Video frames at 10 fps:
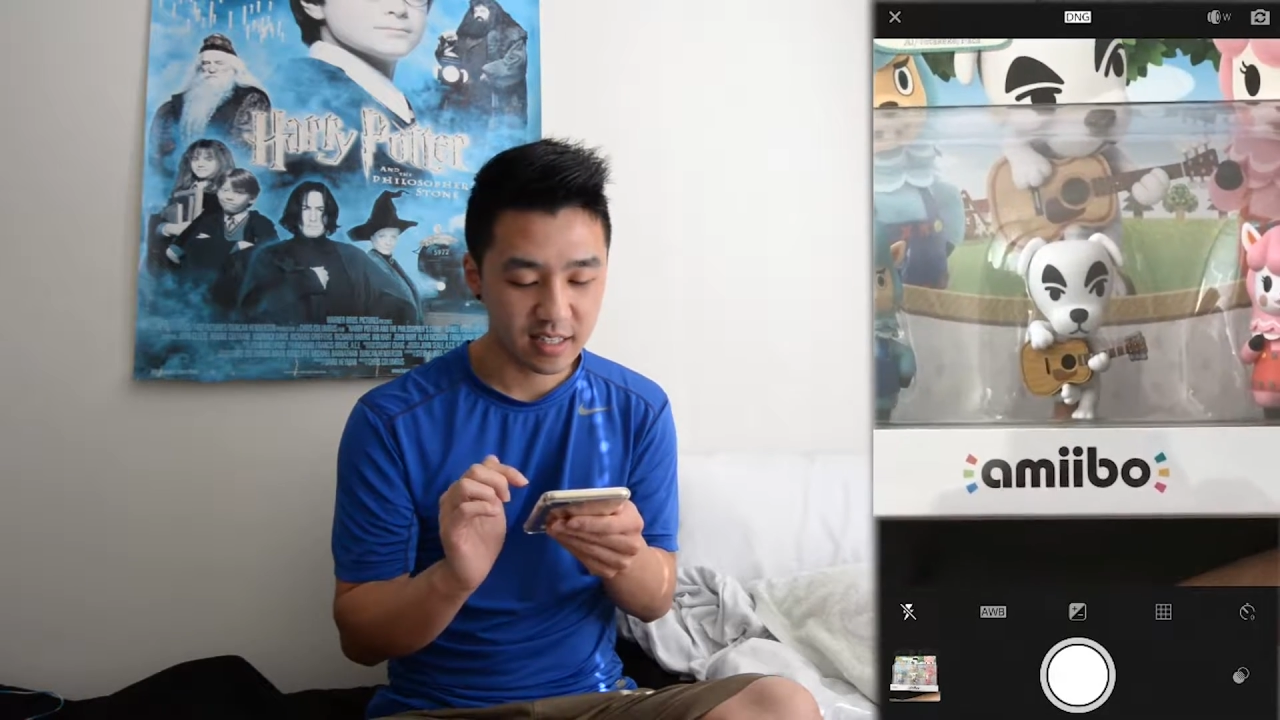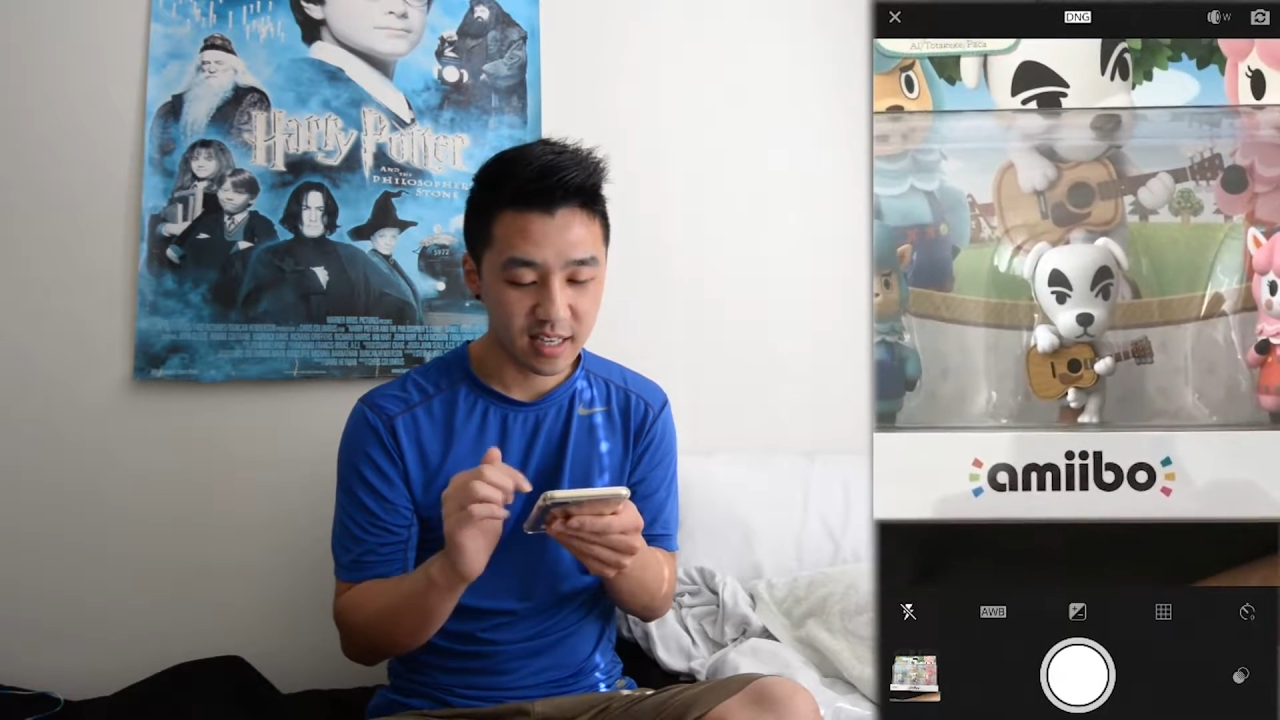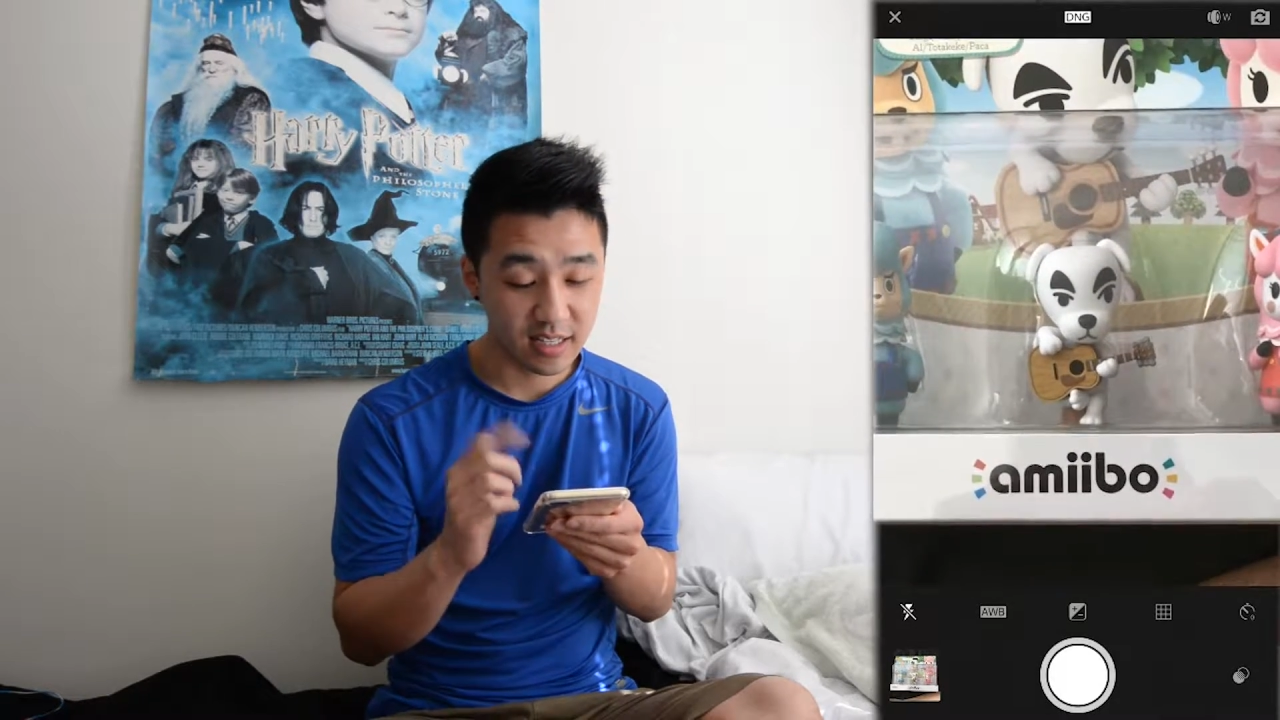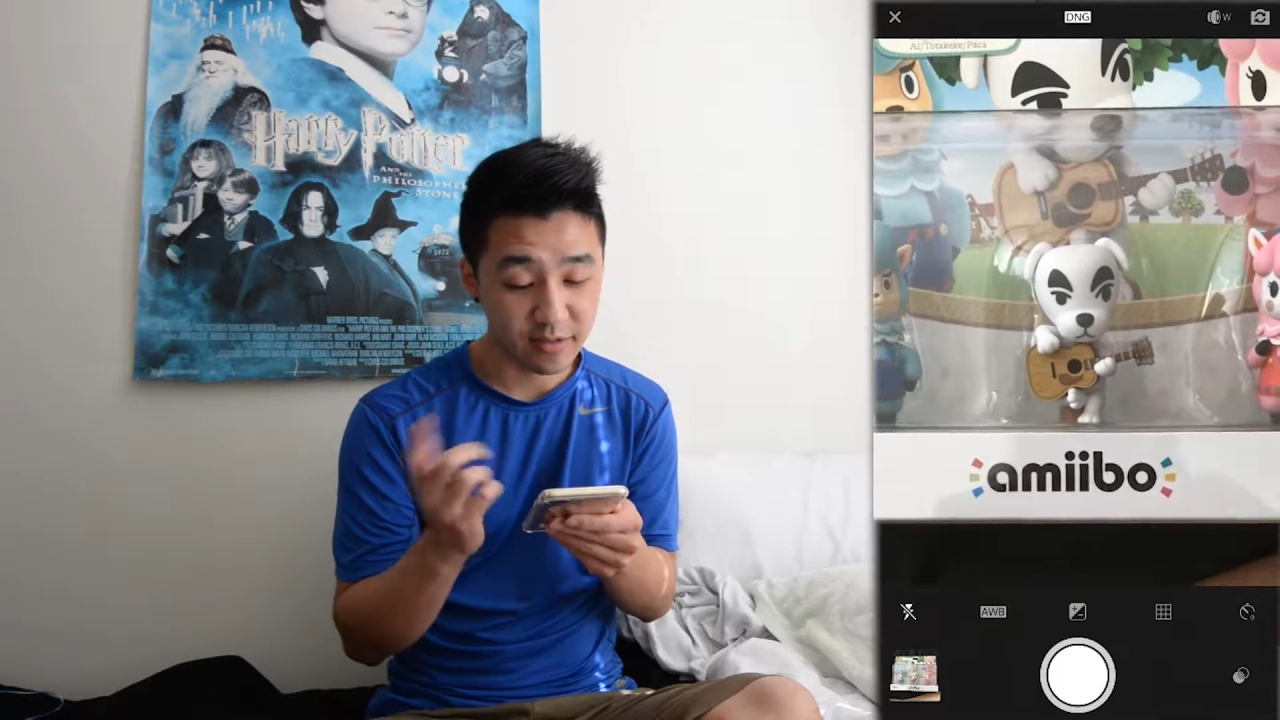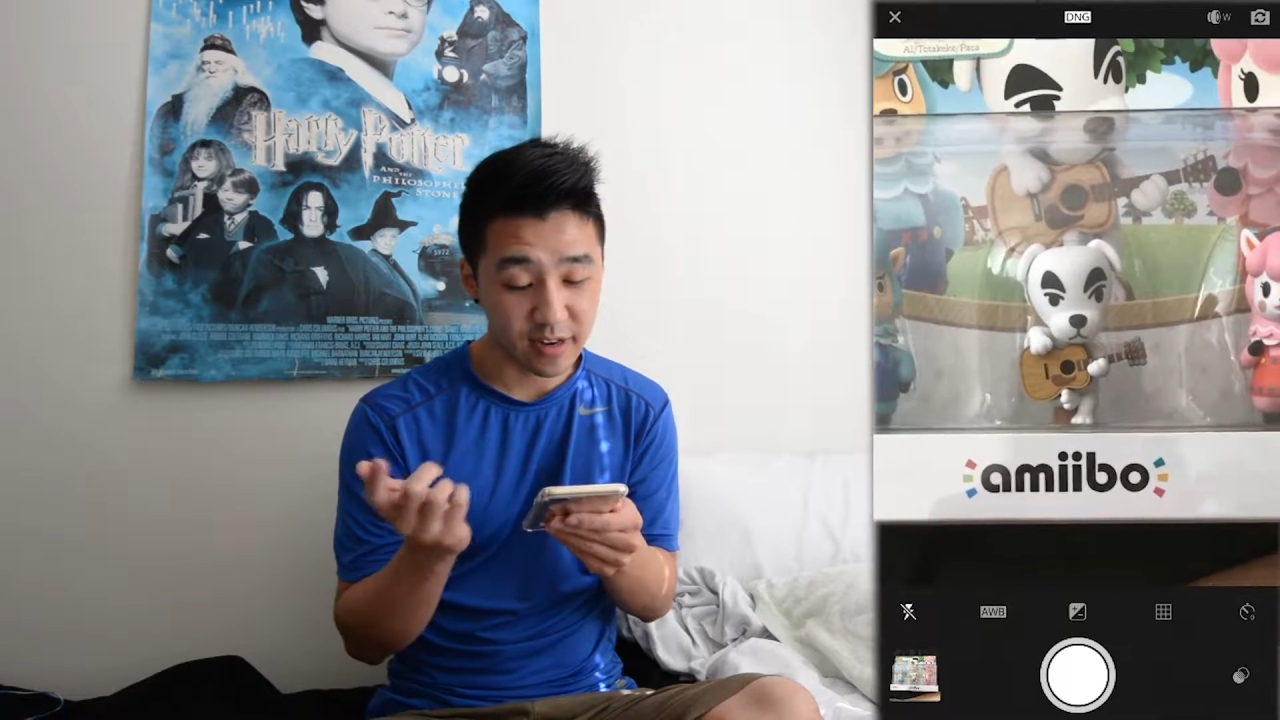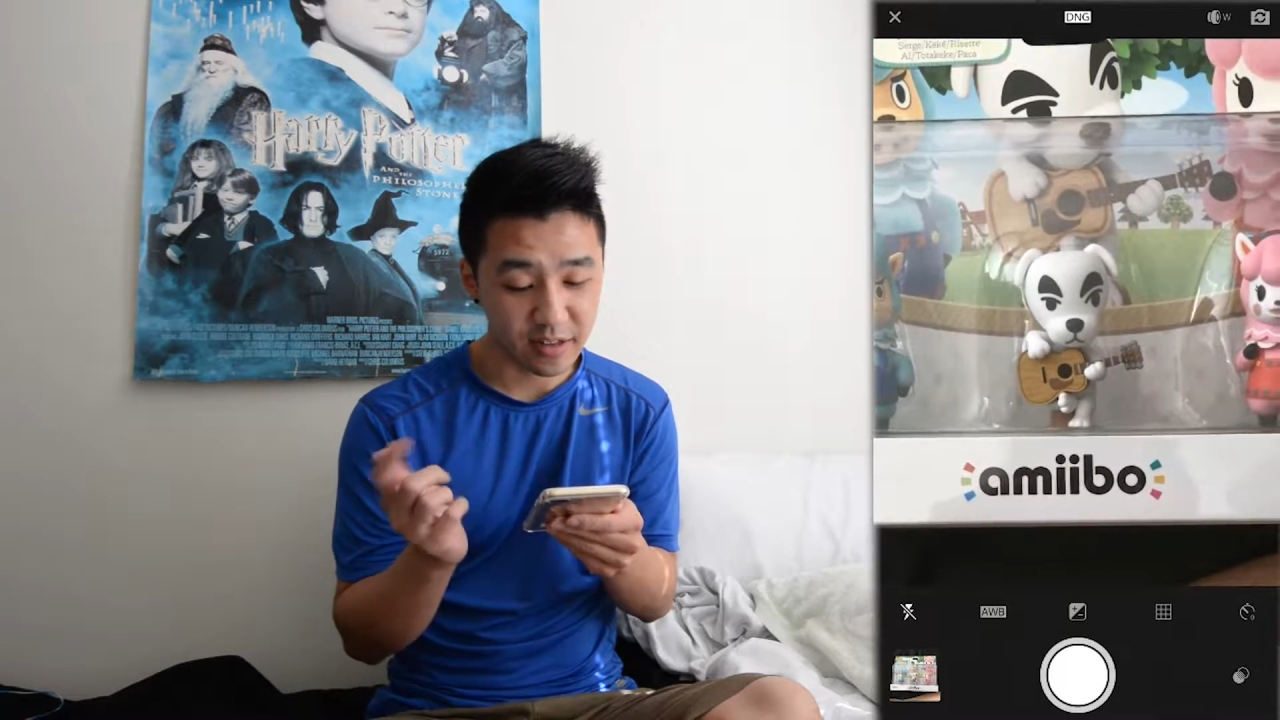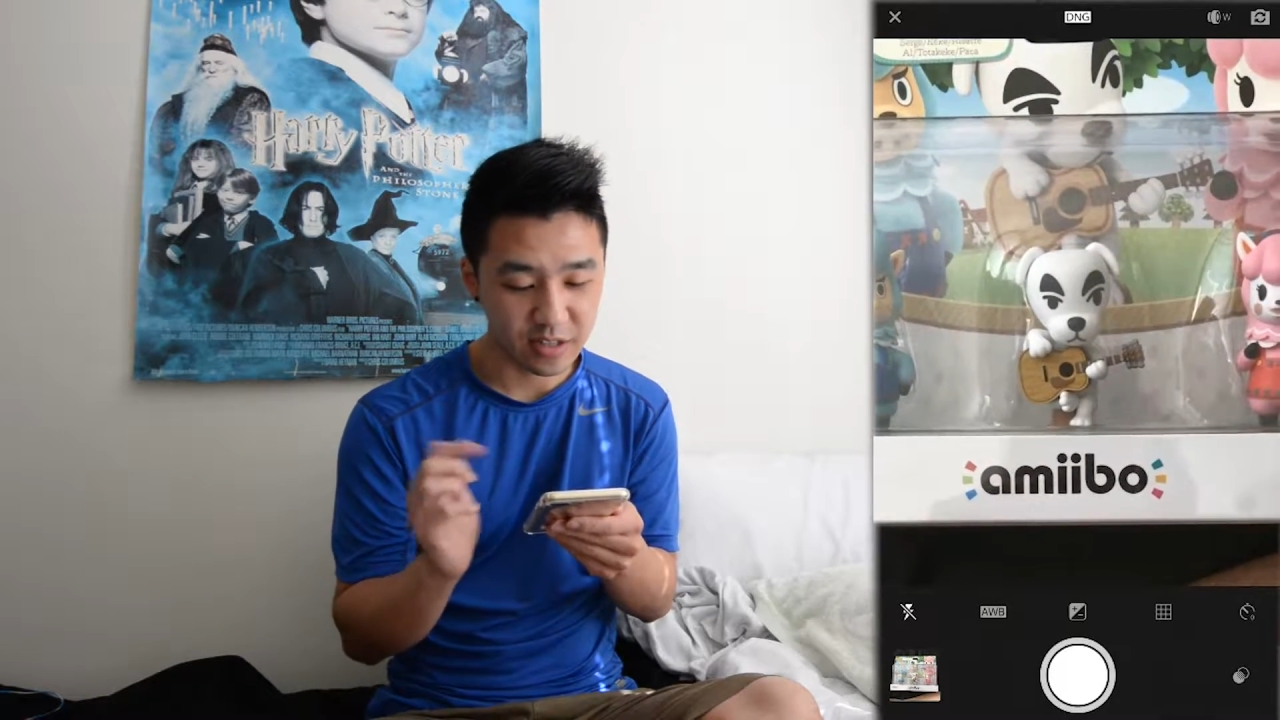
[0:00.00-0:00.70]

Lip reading: takes a while